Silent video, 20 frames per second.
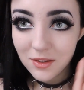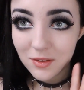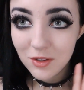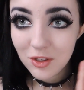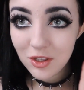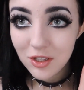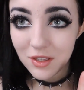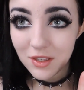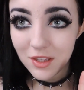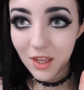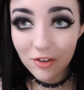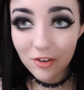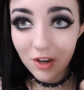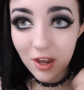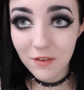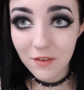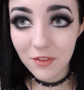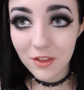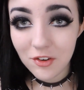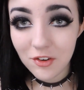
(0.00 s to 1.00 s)
So I just went
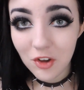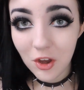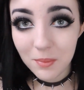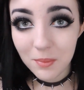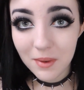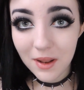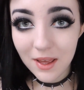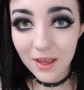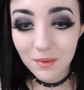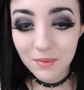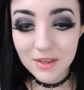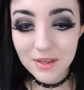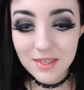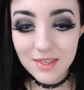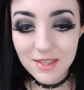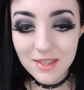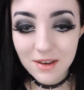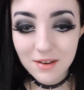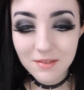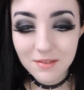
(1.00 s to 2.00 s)
over the top line with
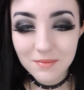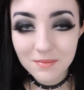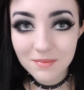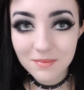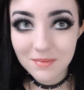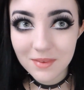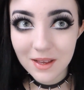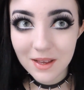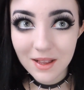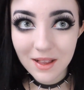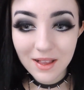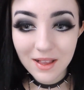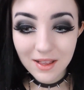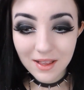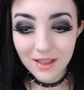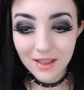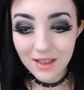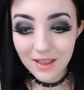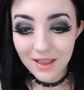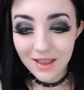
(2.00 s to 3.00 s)
some
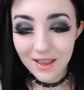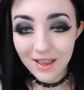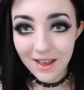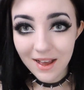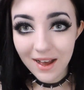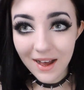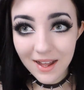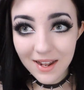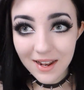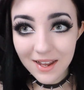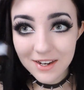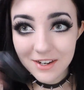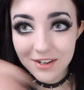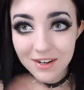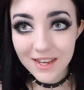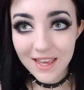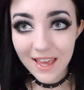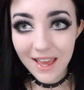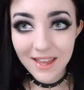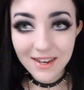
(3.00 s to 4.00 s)

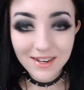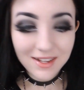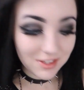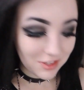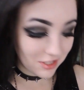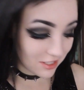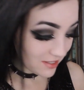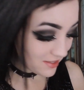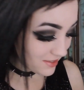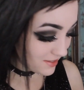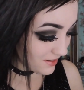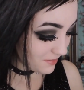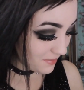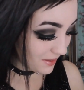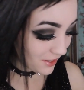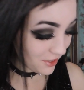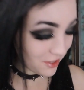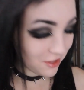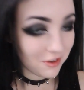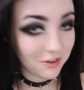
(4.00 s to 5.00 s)
eyeliner again, just to
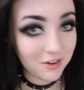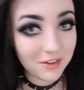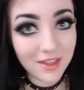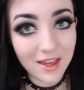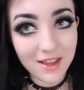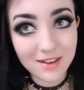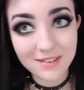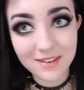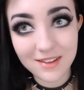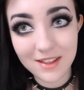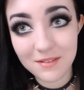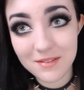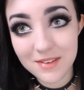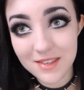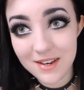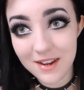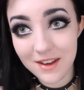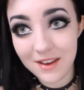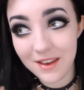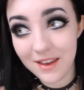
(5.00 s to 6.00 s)
make sure that there
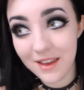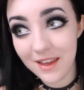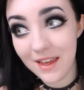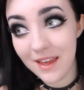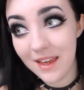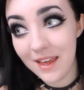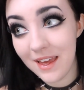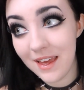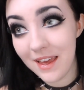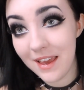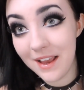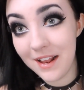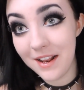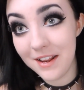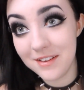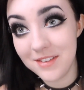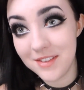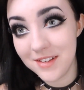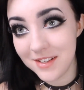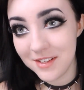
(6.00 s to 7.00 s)
was no
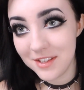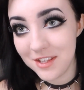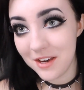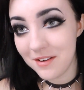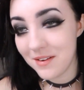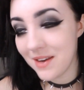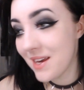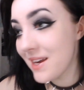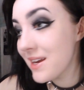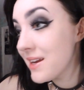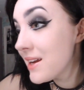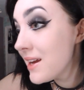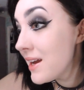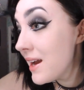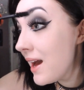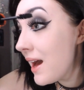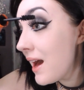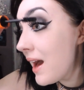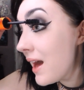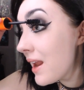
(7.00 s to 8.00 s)
glue still showing.
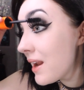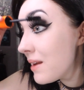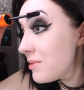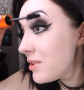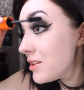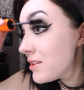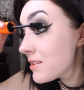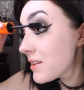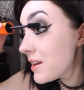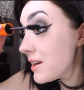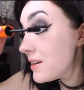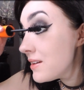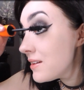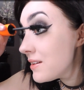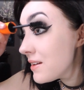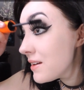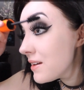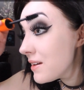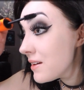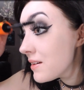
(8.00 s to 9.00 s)
And I'm just going
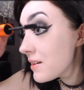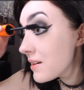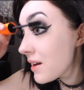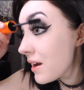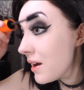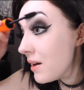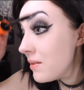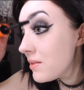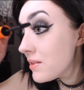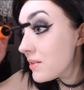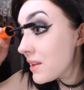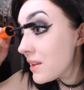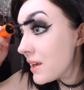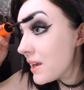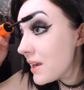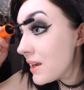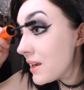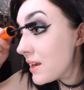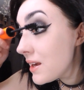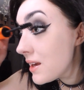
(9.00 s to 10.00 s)
to coat
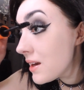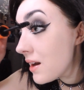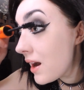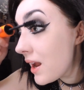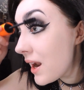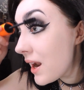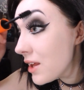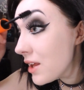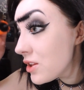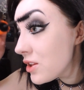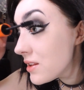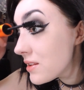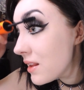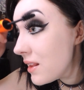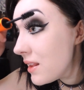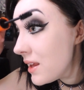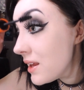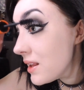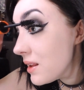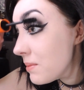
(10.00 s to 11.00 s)
the eyelashes a
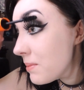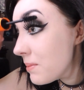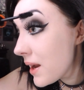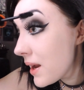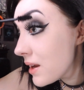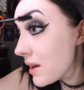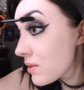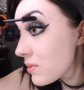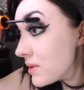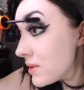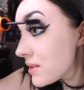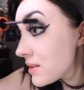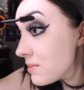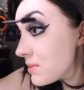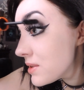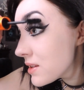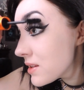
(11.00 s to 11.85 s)
little bit with some